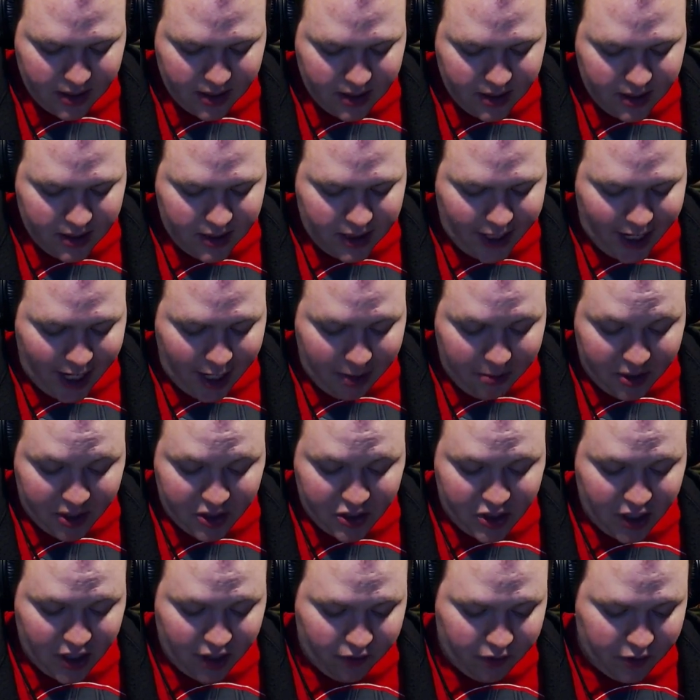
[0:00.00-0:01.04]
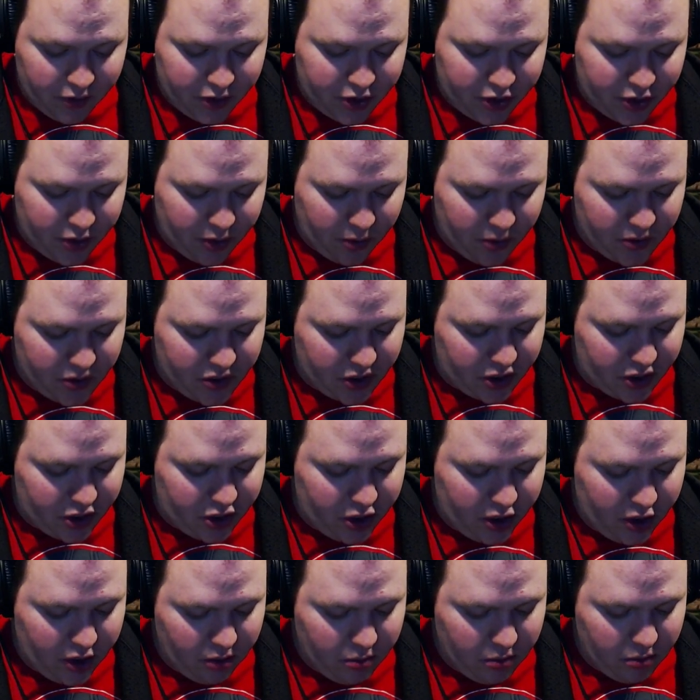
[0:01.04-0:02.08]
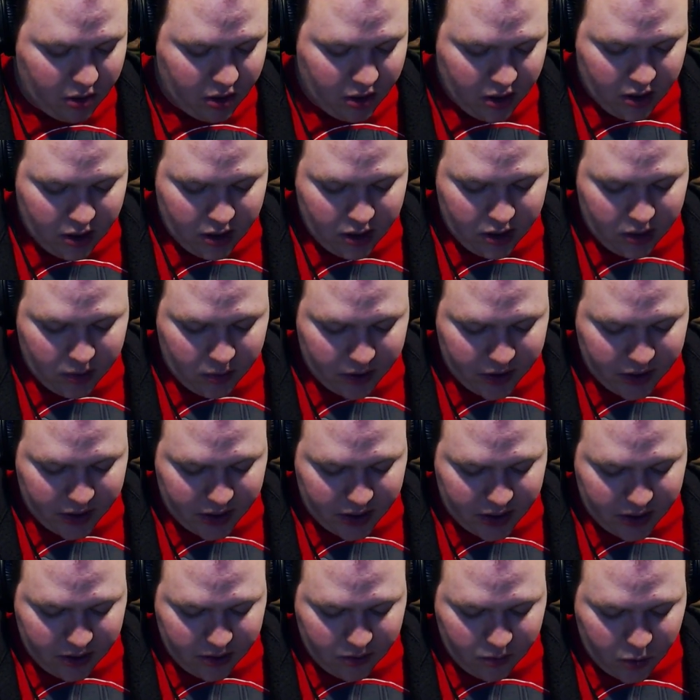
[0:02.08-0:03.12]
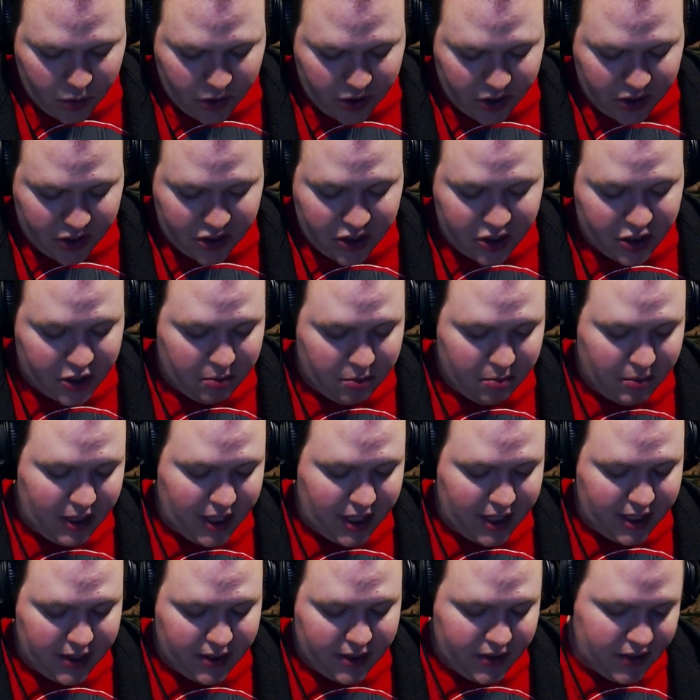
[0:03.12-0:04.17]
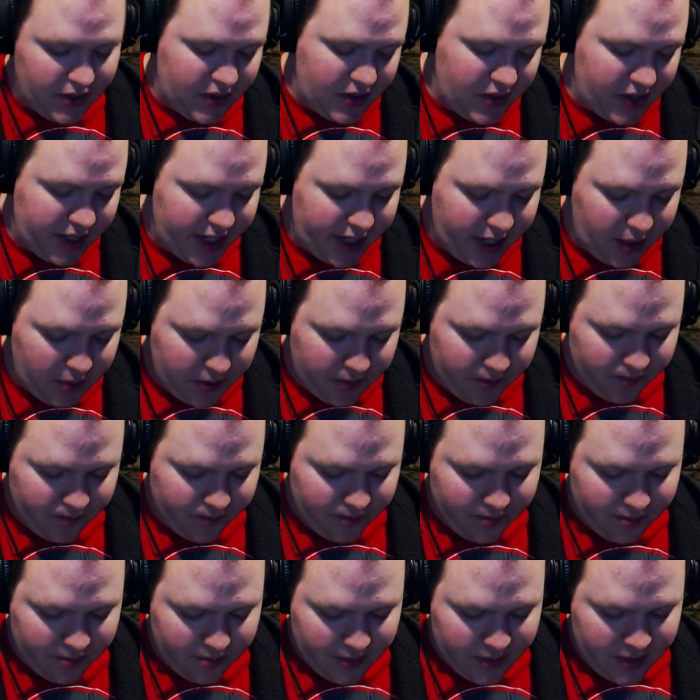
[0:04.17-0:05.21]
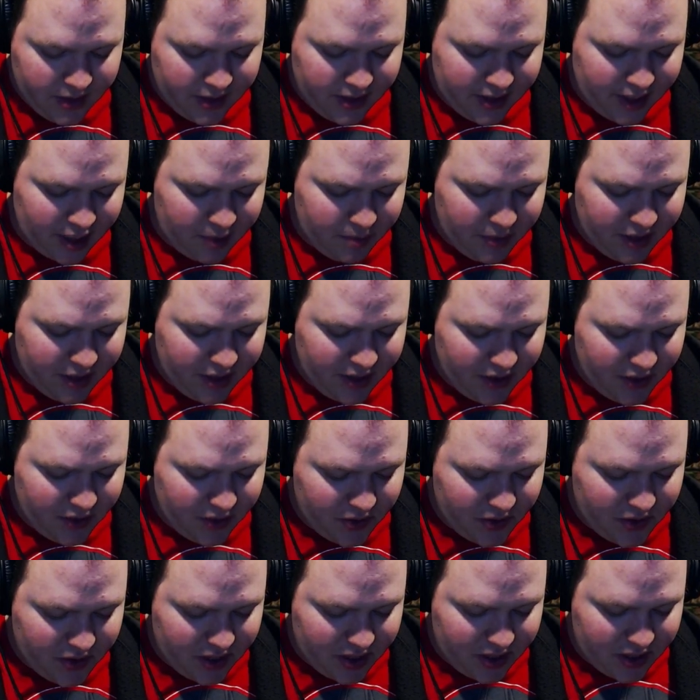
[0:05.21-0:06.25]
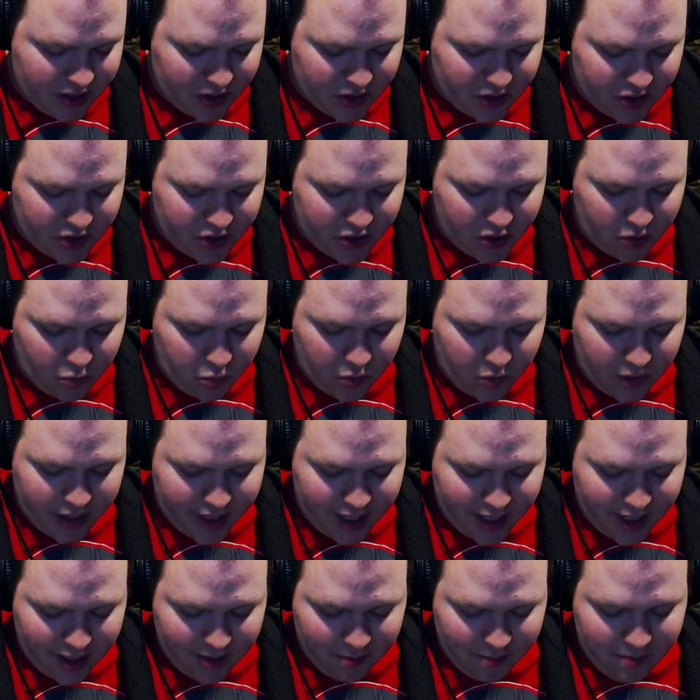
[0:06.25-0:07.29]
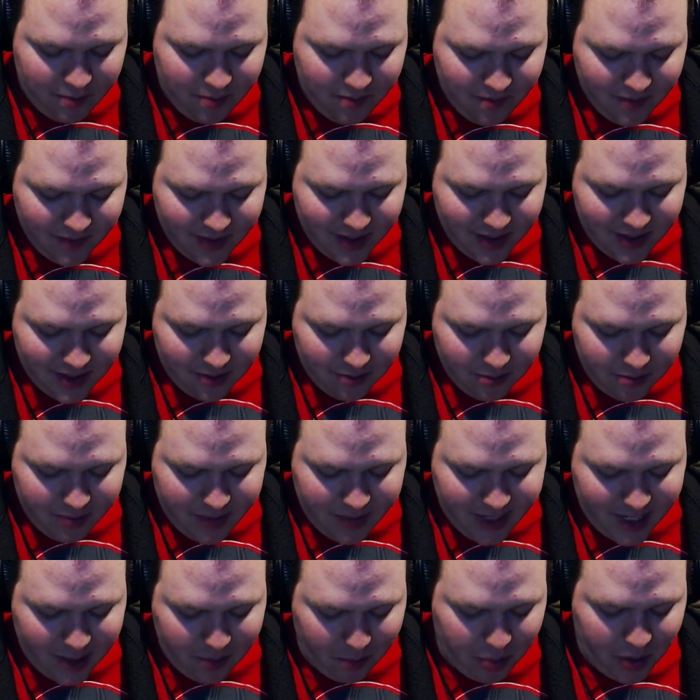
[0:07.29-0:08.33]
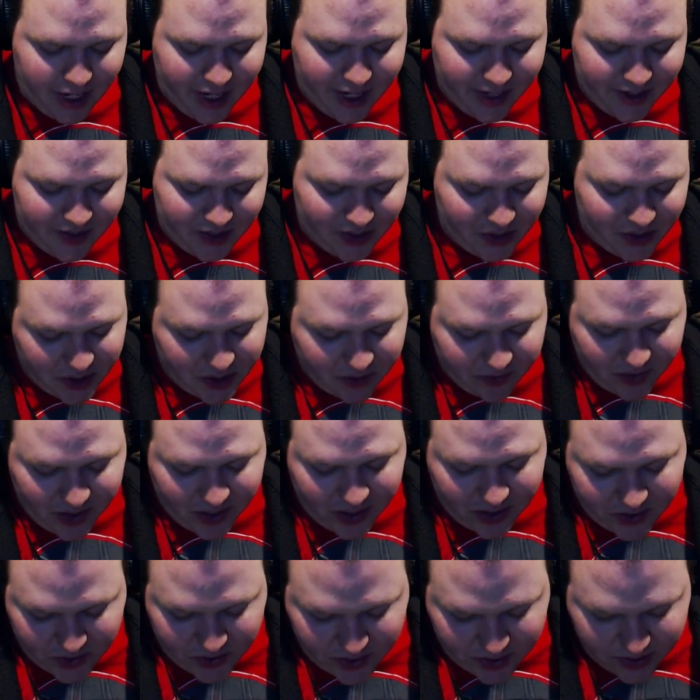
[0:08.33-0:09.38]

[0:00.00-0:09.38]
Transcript: I myself would choose the cube. Were the decision mine, says the owl. That's because you're such a square beak brain, says the fox.